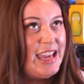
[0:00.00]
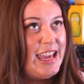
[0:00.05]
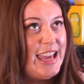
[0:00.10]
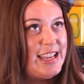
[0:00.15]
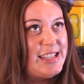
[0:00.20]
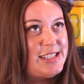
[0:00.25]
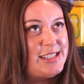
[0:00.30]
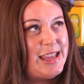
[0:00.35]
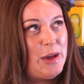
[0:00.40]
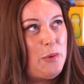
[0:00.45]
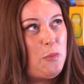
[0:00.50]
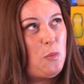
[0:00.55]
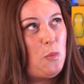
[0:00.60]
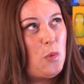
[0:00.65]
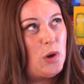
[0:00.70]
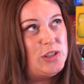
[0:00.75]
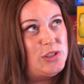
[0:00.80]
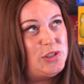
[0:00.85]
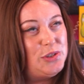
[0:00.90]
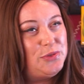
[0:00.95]
It's the
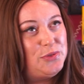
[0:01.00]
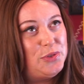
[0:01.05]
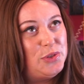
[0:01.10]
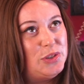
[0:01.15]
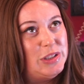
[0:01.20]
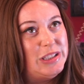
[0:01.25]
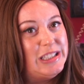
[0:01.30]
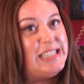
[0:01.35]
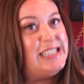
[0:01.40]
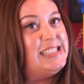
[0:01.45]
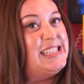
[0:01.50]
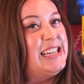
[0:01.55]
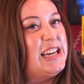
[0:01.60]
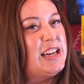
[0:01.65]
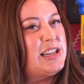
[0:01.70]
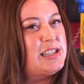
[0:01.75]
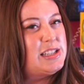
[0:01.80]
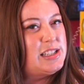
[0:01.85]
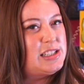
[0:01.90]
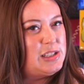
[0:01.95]
wonderful leading
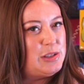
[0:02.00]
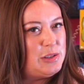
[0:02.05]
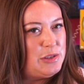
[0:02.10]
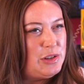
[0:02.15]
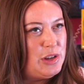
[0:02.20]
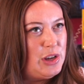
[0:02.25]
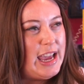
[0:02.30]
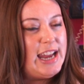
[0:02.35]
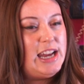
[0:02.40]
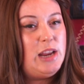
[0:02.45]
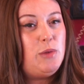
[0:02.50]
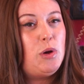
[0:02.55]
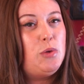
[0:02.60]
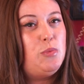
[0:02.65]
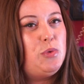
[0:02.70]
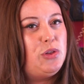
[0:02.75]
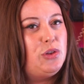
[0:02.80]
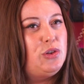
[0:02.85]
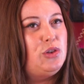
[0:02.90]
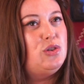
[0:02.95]
us to anyone
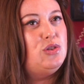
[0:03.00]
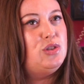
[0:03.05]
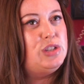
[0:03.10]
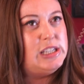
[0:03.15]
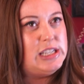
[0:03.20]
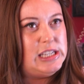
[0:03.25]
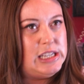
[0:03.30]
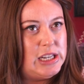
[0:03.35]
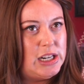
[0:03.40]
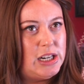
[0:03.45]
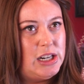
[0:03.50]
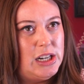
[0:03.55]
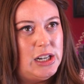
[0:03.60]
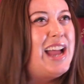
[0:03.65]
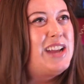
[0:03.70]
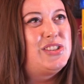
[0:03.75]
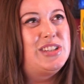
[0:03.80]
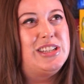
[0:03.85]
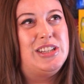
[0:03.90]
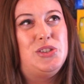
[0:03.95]
with a good ear.
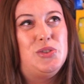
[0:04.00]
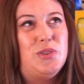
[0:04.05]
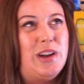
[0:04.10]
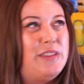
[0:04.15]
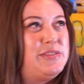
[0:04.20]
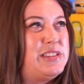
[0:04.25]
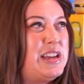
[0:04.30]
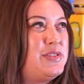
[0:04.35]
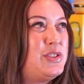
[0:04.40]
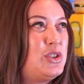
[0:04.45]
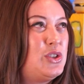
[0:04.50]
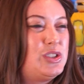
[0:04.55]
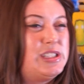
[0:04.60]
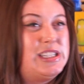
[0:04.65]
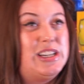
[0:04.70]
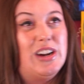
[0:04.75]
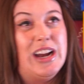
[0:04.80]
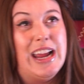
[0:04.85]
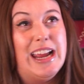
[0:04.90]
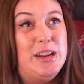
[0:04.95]
Actually, you don't have to have a good
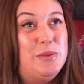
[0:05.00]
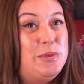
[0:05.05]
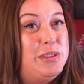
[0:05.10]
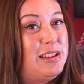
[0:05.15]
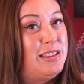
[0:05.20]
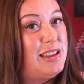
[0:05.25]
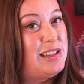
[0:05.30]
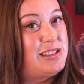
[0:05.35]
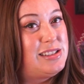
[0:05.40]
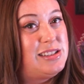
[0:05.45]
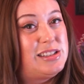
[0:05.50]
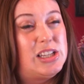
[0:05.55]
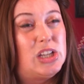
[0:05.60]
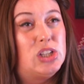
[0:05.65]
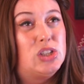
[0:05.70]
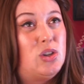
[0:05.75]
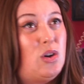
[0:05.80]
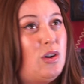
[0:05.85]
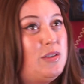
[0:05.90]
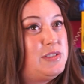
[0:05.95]
ear. Anyone that listens to a
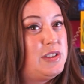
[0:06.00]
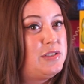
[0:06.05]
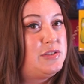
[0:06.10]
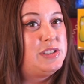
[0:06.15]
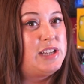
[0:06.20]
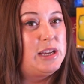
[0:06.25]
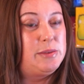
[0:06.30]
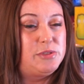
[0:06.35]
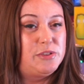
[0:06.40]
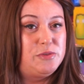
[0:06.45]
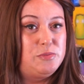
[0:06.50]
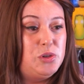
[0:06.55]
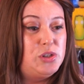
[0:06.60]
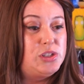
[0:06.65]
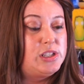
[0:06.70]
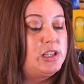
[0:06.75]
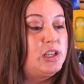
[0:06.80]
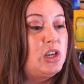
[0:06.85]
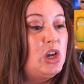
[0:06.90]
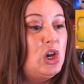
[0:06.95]
lot of different types of
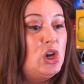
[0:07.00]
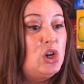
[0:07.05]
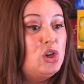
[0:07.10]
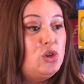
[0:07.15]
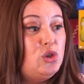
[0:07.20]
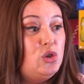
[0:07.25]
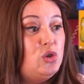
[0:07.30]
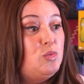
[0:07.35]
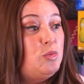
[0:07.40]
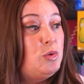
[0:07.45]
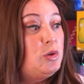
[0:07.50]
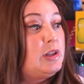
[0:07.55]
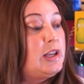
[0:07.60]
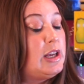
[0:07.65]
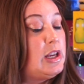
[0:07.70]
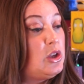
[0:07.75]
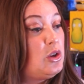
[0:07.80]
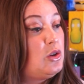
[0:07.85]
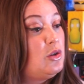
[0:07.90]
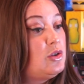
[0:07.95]
music, you will
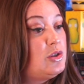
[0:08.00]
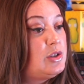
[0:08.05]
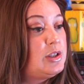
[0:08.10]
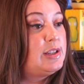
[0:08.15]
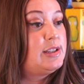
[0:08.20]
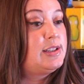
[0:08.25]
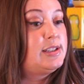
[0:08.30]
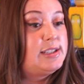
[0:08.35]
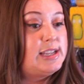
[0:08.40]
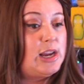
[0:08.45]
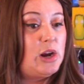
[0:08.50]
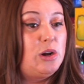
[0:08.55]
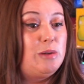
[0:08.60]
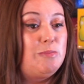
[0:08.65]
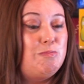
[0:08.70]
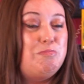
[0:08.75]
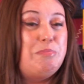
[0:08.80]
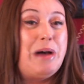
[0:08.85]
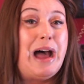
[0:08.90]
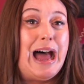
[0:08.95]
get used to a
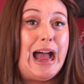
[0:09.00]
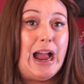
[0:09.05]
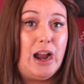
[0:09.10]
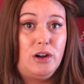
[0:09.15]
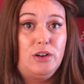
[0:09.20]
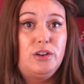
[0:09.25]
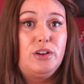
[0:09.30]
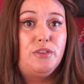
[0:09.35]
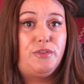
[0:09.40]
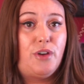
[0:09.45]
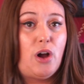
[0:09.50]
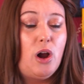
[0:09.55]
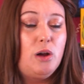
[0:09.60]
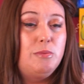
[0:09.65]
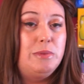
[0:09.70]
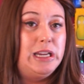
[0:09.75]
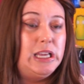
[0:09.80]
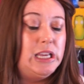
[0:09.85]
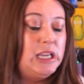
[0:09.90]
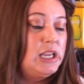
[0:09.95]
certain pattern of
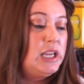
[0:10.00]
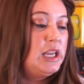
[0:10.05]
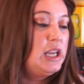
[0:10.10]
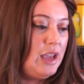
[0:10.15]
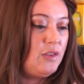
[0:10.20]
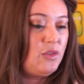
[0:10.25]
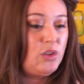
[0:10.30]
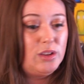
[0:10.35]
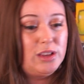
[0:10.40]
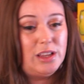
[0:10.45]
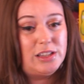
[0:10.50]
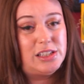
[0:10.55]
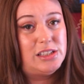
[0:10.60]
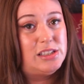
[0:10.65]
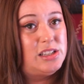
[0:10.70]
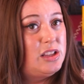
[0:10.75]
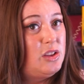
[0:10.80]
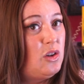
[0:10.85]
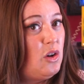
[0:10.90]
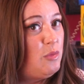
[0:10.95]
harmony. If you listen
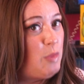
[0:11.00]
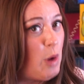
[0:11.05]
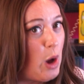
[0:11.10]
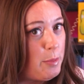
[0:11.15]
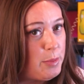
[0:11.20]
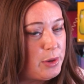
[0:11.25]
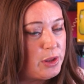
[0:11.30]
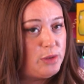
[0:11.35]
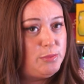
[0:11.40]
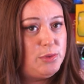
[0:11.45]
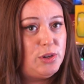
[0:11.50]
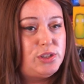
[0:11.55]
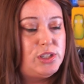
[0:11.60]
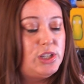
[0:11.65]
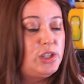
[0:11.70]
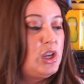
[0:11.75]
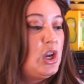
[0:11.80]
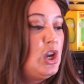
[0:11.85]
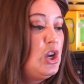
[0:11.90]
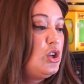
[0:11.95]
to a lot of popular
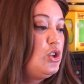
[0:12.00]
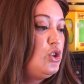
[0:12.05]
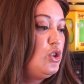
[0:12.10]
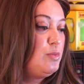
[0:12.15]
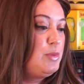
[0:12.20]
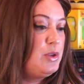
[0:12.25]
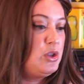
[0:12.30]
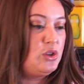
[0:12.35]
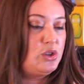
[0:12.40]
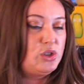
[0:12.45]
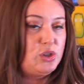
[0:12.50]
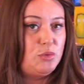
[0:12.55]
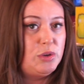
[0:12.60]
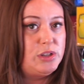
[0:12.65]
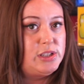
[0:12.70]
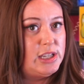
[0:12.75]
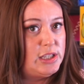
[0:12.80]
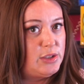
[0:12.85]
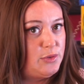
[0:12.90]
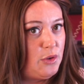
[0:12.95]
music, you'll be used to
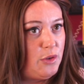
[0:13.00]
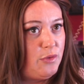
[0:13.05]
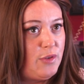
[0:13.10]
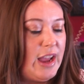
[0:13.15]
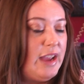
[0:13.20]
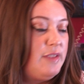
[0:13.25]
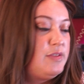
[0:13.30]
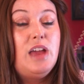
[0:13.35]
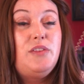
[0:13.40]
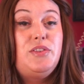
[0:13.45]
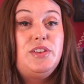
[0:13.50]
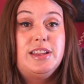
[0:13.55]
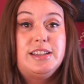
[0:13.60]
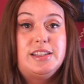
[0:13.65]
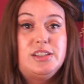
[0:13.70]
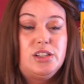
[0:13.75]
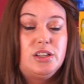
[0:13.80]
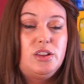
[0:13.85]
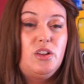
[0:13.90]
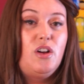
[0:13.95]
1-6-4-5. If you
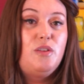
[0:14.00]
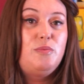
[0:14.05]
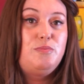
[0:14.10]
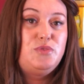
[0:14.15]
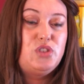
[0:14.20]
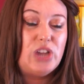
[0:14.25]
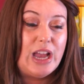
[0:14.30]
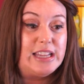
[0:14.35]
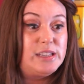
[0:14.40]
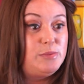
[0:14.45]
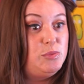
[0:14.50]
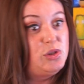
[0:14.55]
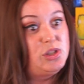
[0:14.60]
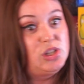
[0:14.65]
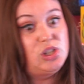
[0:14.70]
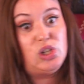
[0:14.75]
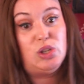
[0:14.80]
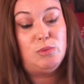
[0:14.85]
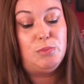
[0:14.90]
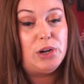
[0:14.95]
listen to a lot of jazz
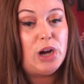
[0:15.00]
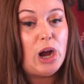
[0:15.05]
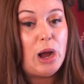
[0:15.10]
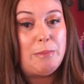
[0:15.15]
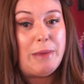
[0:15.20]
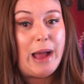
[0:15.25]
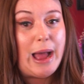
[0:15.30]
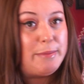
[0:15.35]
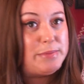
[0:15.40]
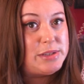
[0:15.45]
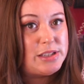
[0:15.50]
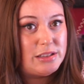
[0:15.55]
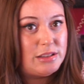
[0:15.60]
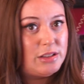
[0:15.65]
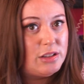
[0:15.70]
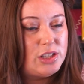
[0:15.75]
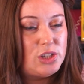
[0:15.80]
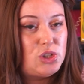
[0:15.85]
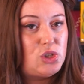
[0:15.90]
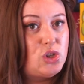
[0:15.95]
music, you become
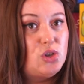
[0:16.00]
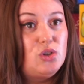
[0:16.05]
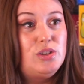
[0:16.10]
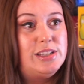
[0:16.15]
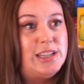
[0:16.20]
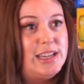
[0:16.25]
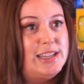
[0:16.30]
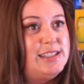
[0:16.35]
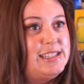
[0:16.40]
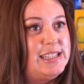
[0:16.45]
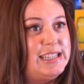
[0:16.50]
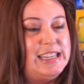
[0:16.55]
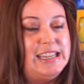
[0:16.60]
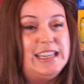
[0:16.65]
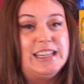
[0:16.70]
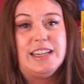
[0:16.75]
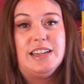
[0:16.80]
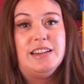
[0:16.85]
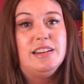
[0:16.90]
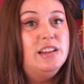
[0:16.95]
absolutely tuned into
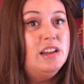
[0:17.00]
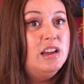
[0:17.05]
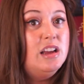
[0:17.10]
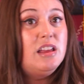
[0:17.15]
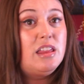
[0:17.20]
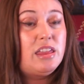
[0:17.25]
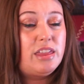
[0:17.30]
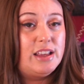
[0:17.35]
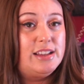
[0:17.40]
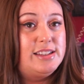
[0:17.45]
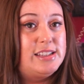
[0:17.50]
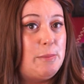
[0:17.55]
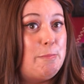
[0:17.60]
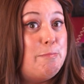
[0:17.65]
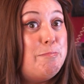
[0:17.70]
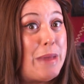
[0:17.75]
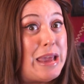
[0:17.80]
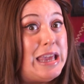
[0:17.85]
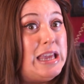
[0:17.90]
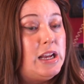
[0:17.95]
hearing things that
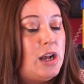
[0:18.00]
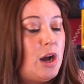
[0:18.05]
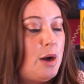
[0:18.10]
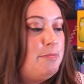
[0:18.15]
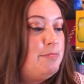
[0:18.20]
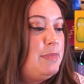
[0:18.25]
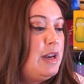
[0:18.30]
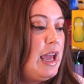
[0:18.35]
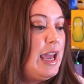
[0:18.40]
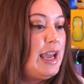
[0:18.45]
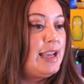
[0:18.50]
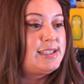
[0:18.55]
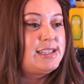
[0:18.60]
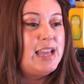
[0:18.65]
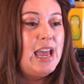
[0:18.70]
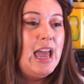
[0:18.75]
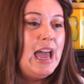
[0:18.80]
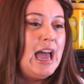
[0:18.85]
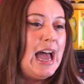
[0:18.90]
might come next.